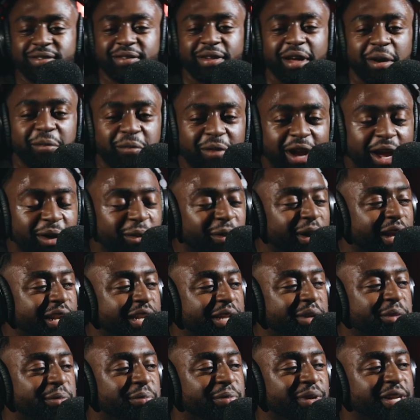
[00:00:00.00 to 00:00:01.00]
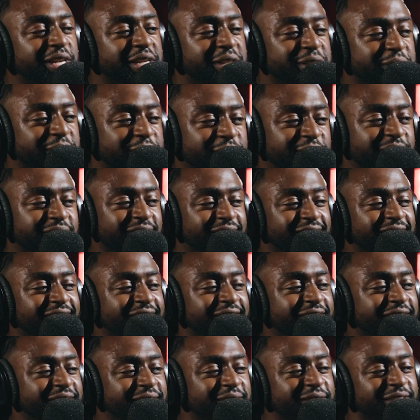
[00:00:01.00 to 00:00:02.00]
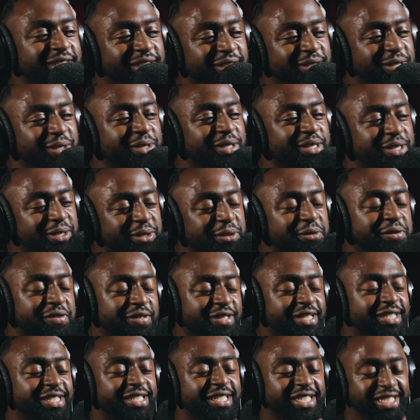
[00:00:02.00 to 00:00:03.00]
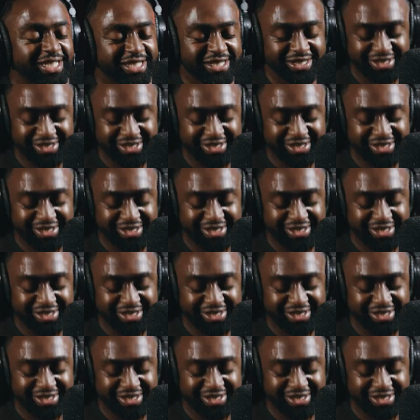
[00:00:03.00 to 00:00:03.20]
I'm right where I need to be, you know? Mm-hmm. It's good. It's a good feeling, yeah.